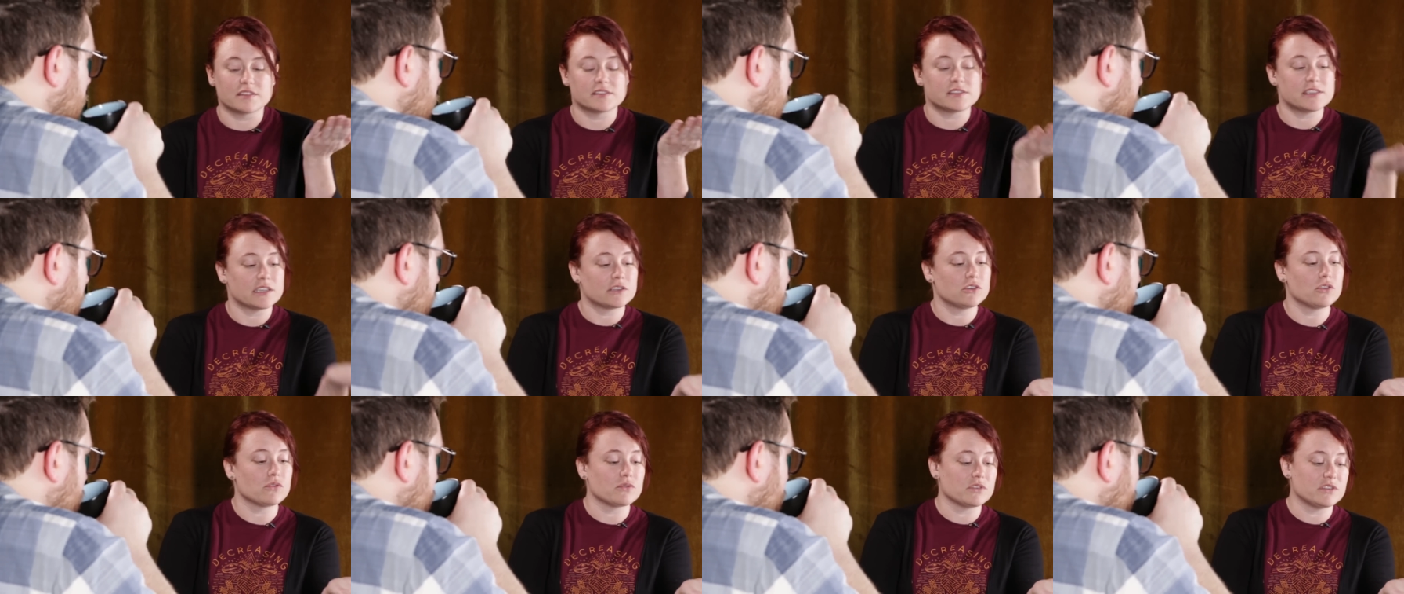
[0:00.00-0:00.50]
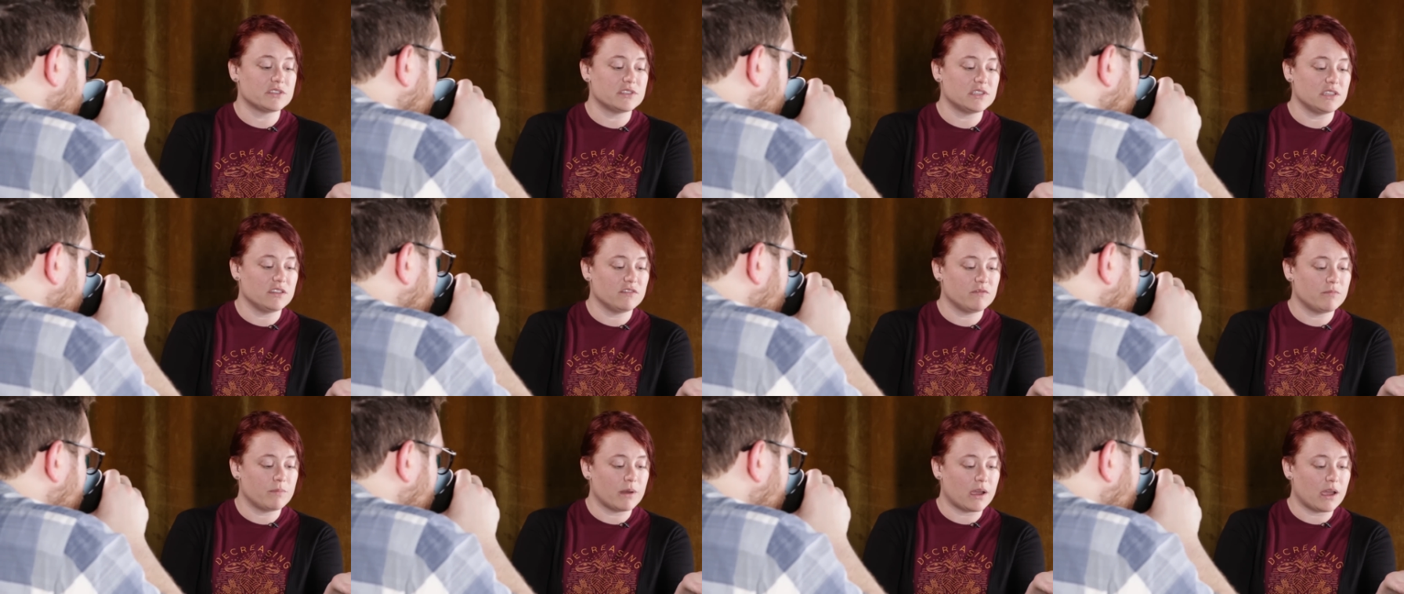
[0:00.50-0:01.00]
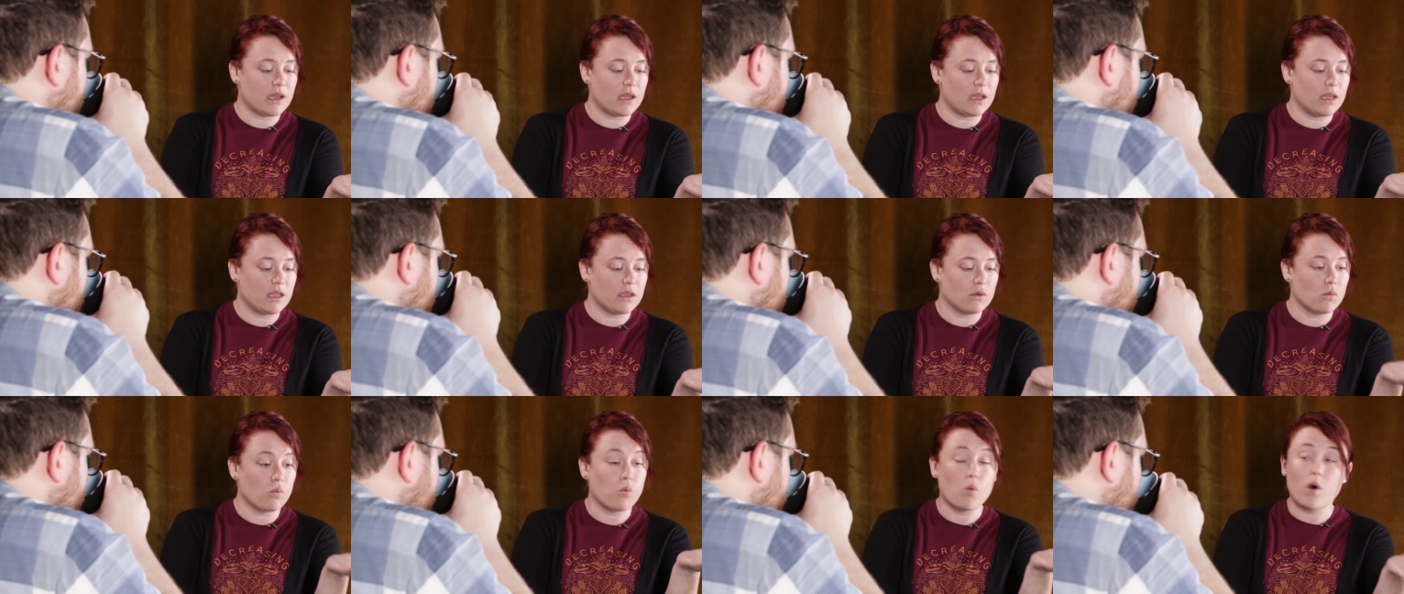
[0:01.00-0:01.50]
the signal received
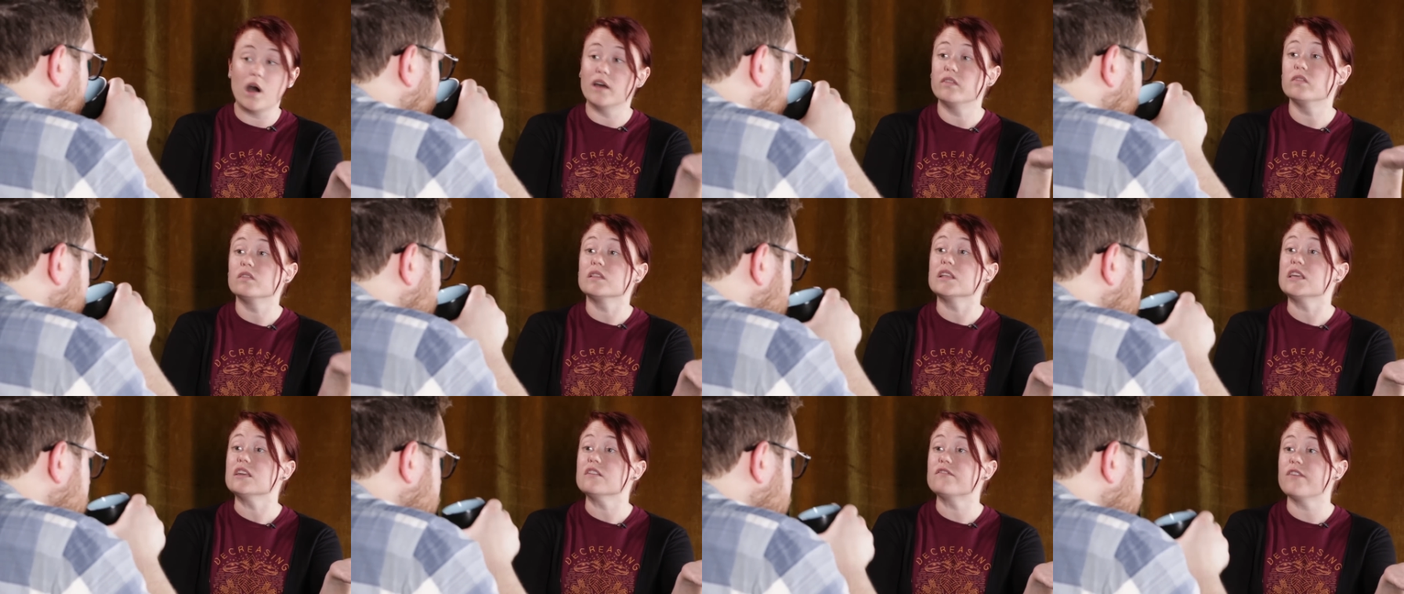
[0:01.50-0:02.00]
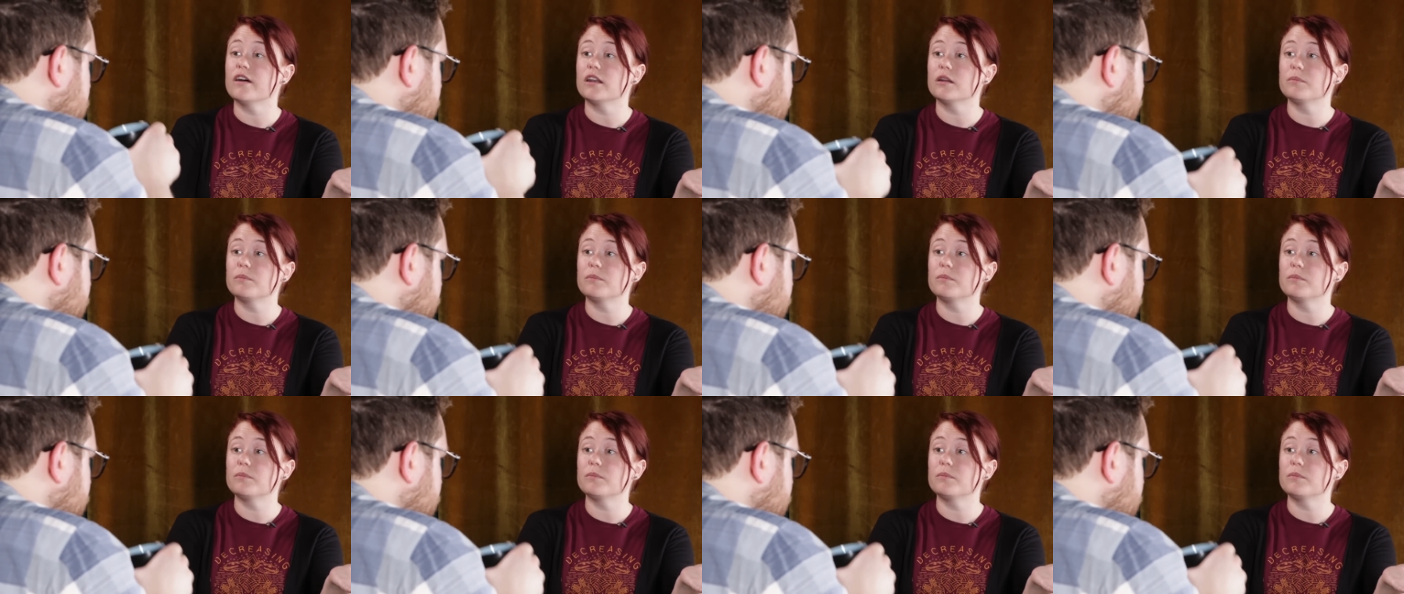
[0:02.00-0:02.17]
by one leaf